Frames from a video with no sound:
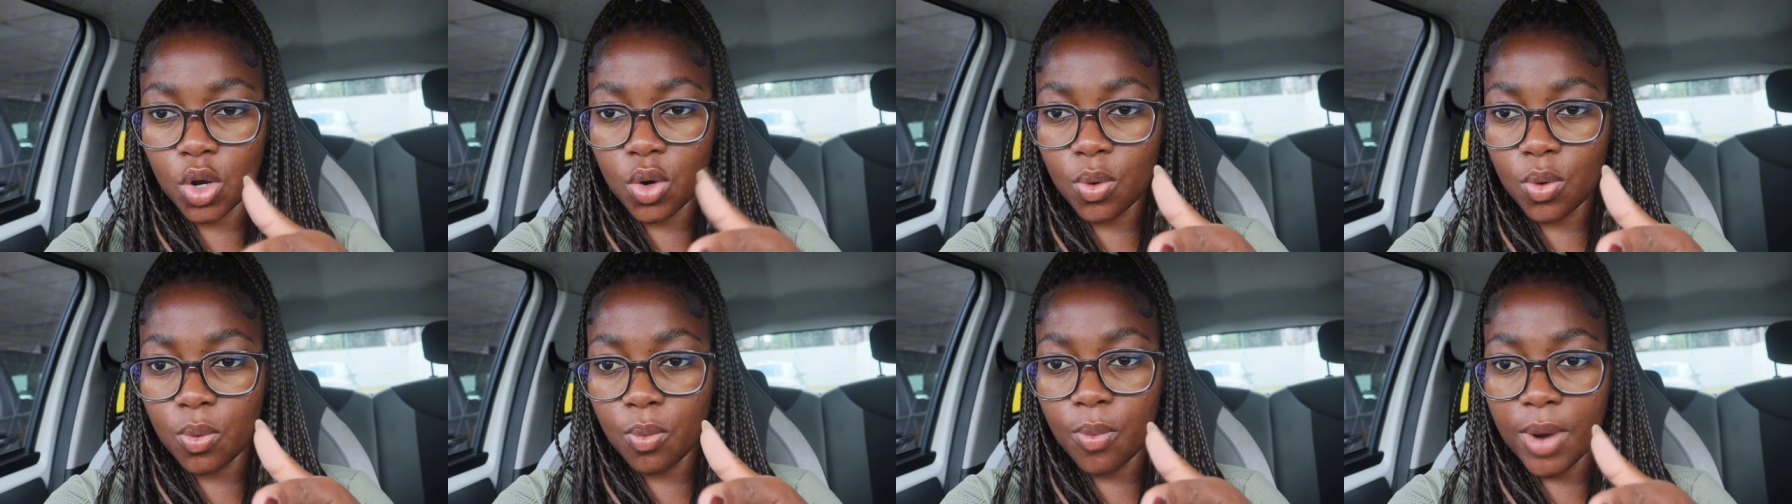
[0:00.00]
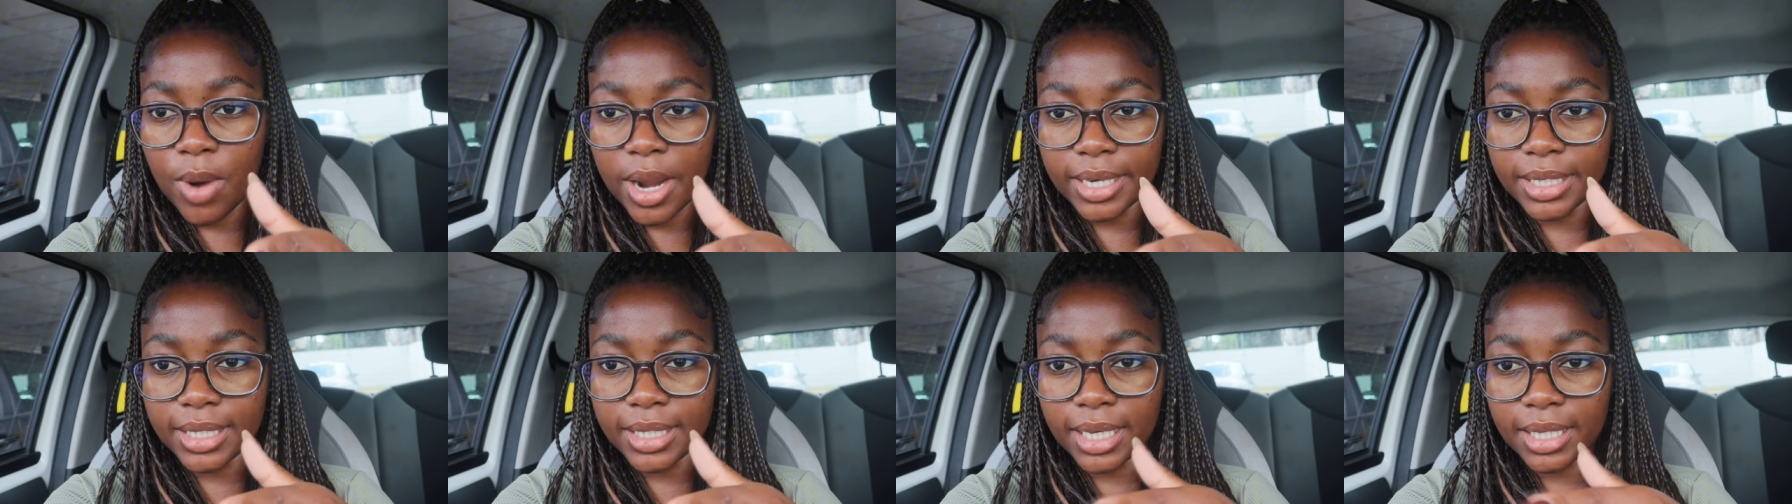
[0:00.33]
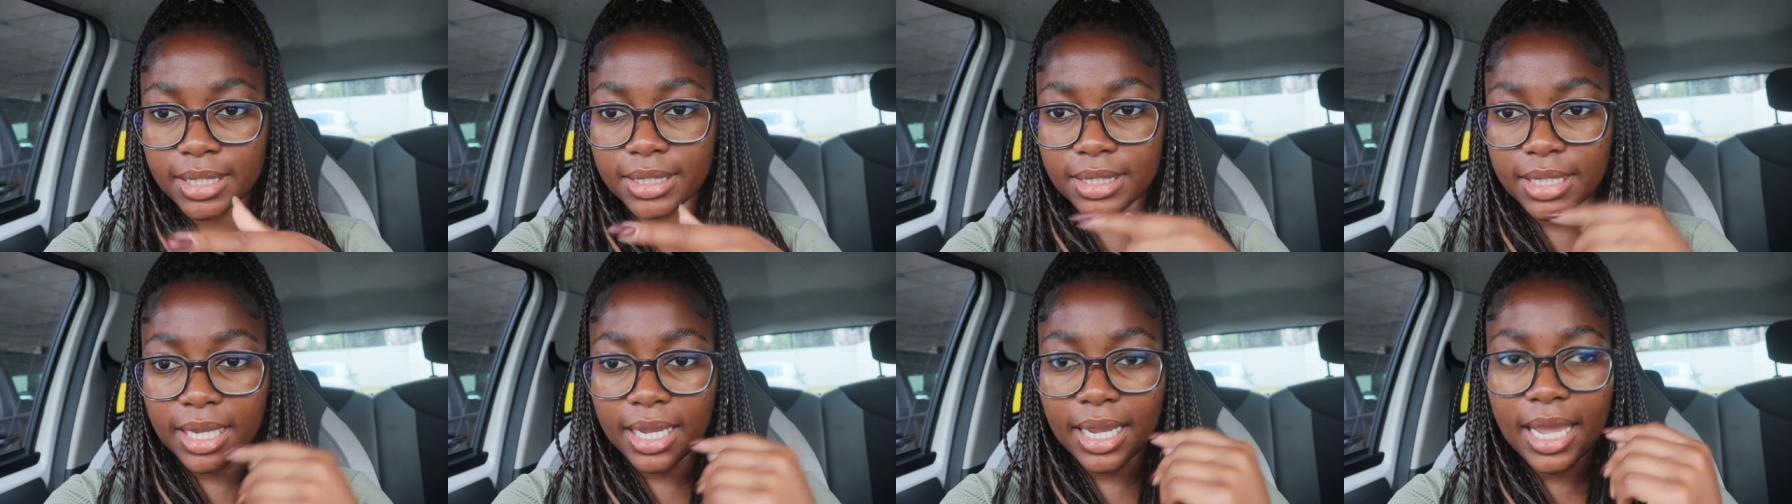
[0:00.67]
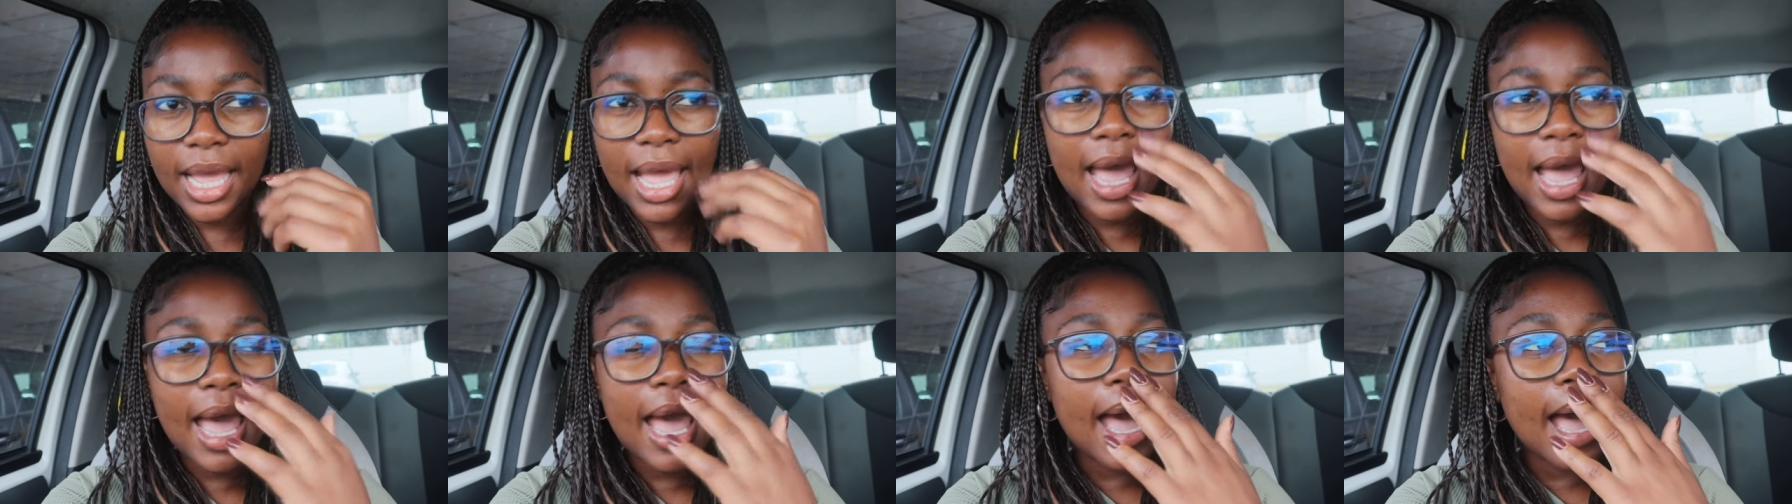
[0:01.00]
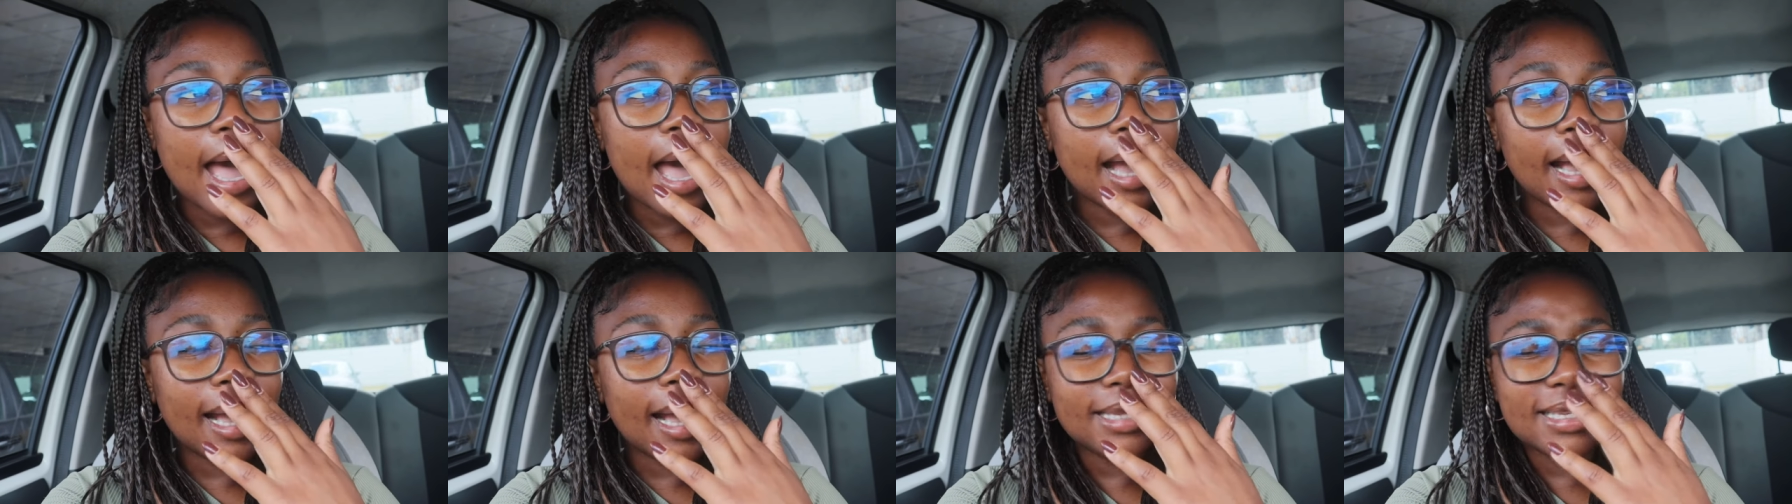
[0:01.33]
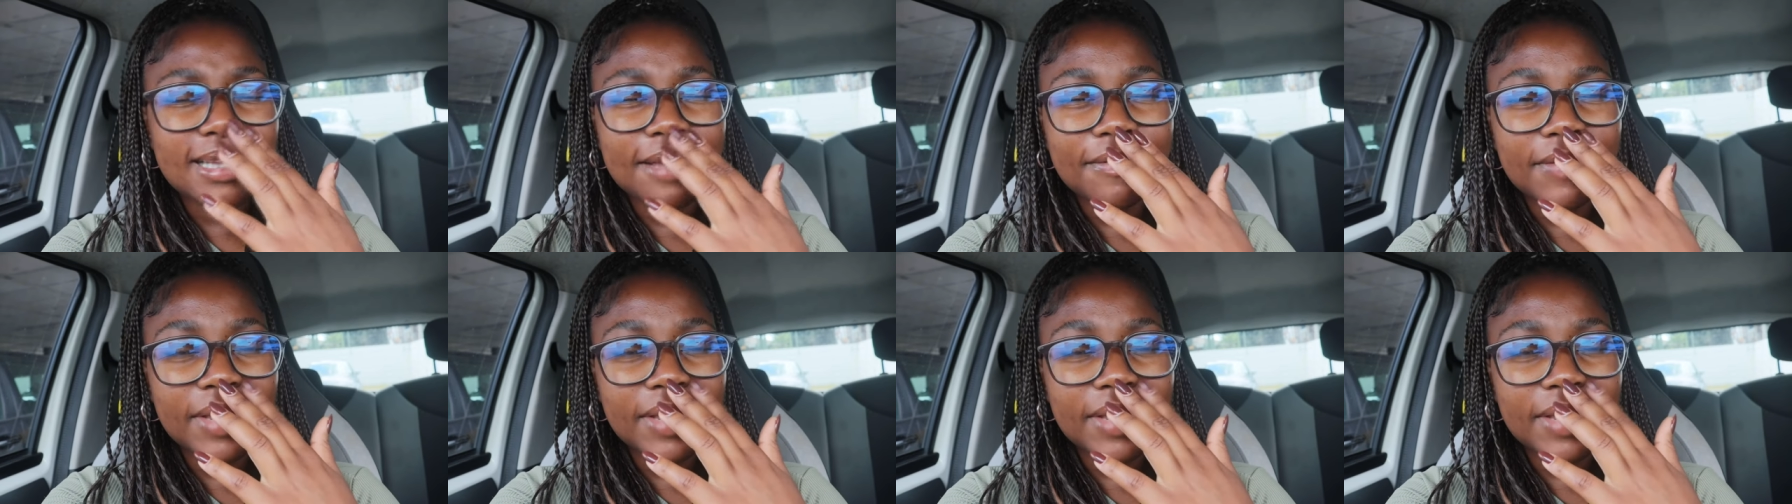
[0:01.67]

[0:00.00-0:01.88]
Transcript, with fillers: go wine tasting. Guys,